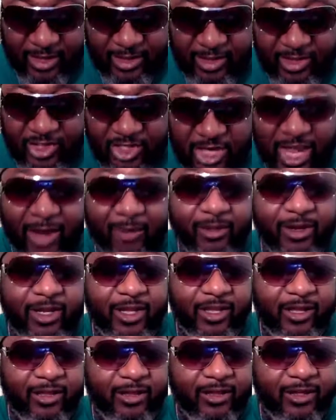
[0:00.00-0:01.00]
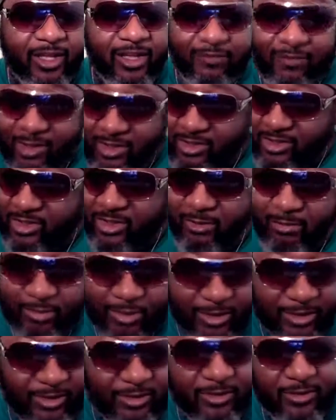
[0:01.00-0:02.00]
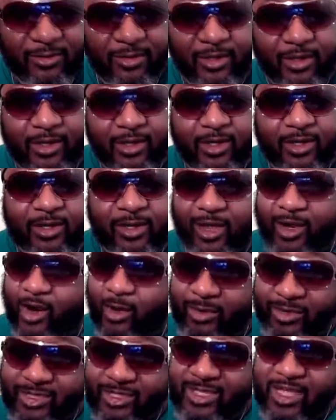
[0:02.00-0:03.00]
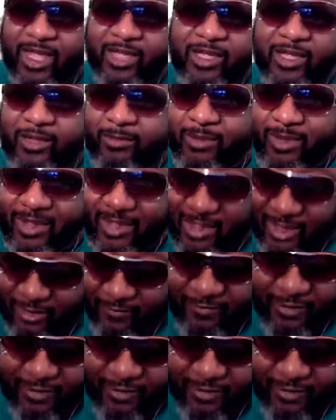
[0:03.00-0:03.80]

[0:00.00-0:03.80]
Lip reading: In charity, giving to your brother, not always taking, but